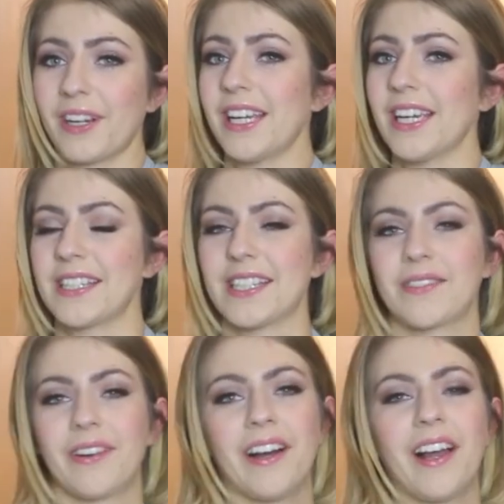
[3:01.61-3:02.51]
really easy
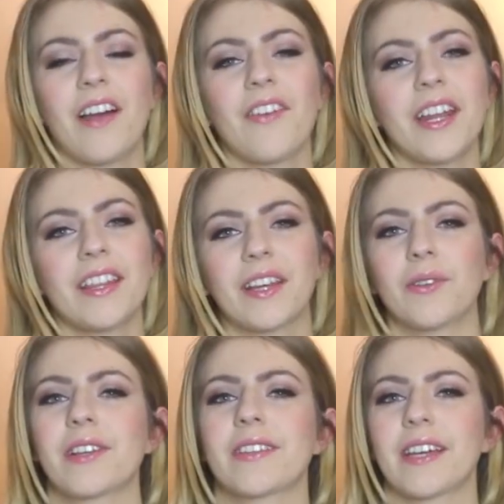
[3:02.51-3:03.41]
to wear. I love anything
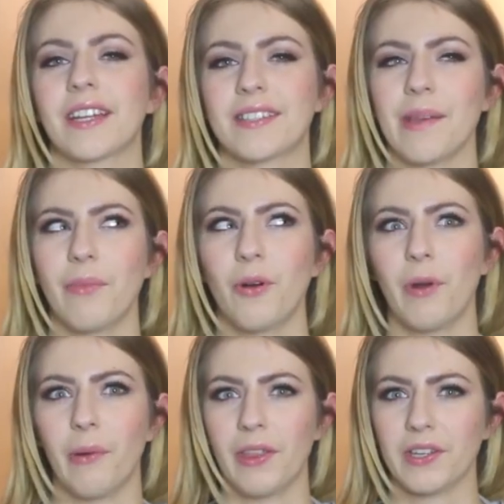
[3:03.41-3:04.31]
which is like simple
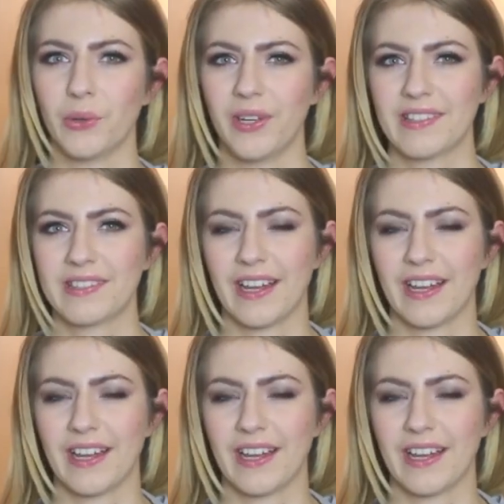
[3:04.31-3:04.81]
but with a twist.